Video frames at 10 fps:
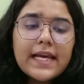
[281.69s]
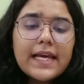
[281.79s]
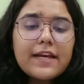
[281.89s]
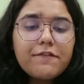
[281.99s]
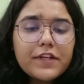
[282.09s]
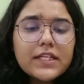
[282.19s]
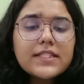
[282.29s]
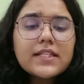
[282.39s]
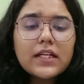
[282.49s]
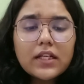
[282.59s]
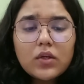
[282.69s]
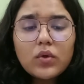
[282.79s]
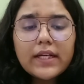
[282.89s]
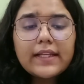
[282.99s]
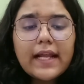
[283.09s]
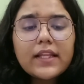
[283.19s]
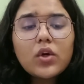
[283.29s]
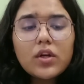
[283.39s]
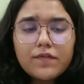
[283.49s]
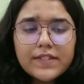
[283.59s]
if it is concluded that the
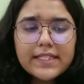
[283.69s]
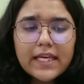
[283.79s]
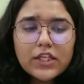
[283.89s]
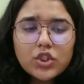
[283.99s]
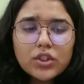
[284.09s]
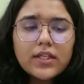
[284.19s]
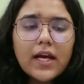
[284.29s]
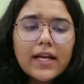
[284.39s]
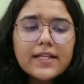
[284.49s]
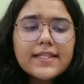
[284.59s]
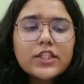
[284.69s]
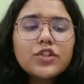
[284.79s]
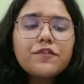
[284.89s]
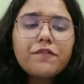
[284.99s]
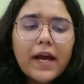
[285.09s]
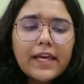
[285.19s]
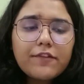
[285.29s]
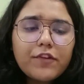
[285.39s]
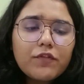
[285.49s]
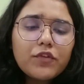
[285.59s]
confiscation under Section 5
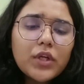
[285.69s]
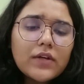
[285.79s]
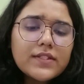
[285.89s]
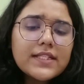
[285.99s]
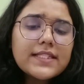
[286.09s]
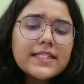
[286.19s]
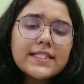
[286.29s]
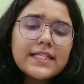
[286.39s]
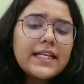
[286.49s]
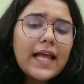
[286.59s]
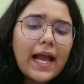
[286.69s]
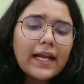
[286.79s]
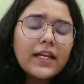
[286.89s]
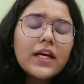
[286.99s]
of the 2016 Act,